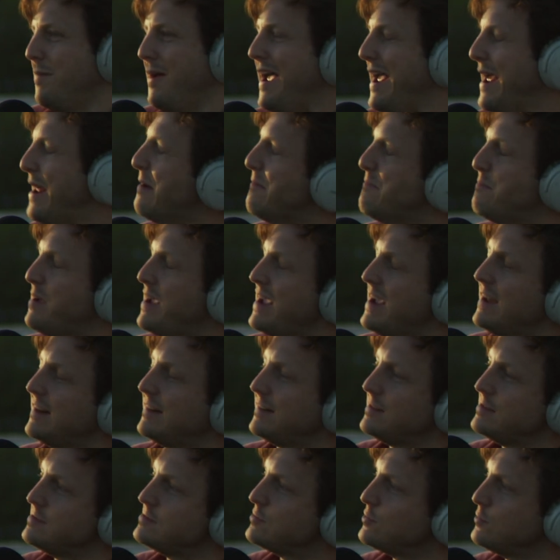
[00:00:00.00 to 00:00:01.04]
man
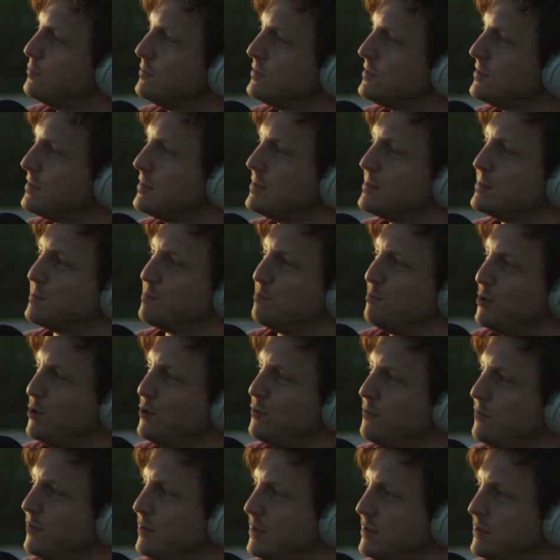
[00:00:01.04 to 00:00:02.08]
band. He shoots these
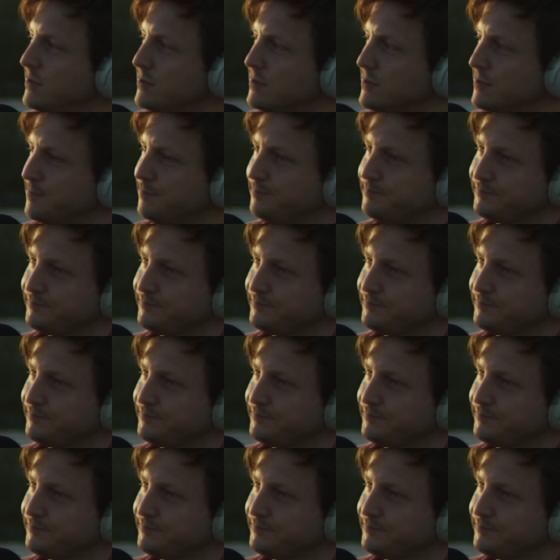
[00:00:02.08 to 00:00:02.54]
movies